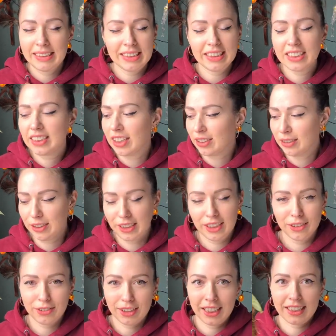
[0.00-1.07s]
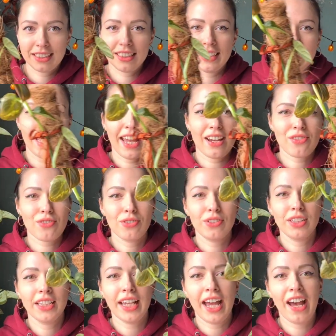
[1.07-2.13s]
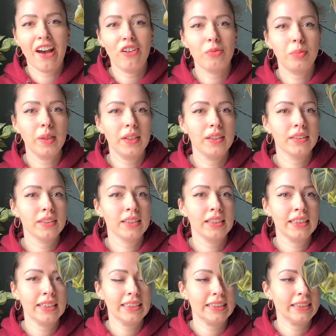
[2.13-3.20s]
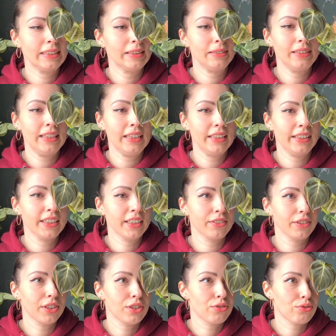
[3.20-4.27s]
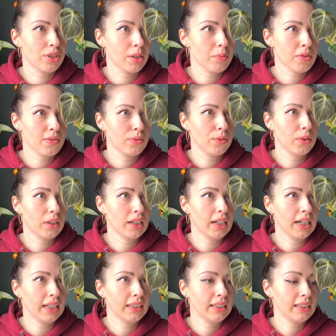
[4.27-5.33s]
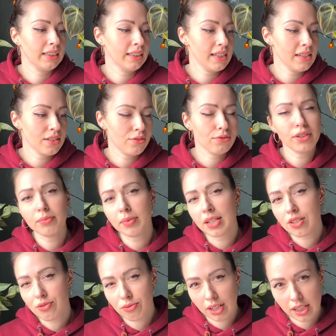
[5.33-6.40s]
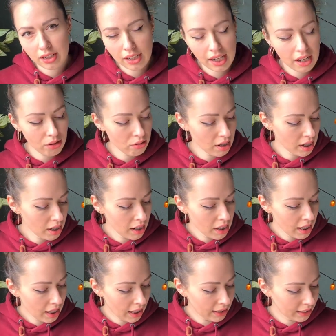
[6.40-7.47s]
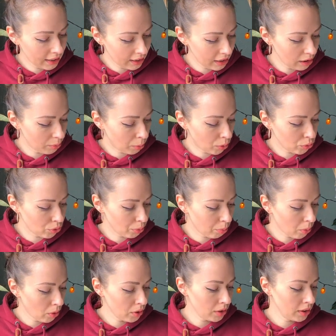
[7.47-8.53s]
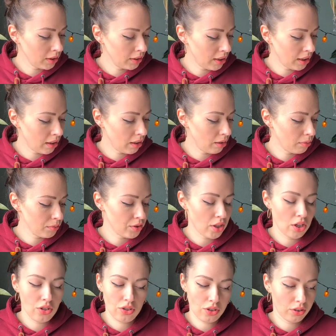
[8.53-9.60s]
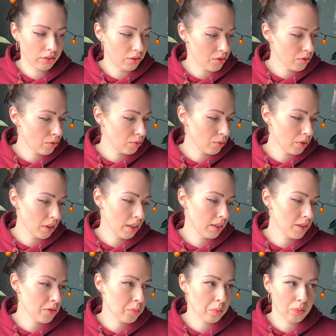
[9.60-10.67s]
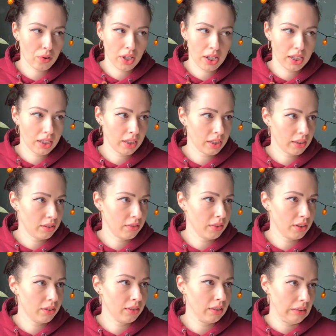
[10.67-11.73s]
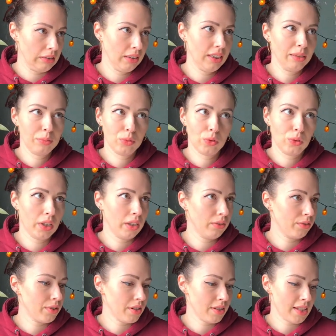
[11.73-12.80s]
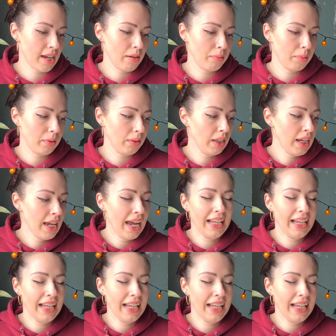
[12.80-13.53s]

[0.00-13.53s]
It's not looking great. It actually have been dealing with thrips for at least 3 months right now. and I keep on repotting them, changing the soil, spraying it with neem oil, for example.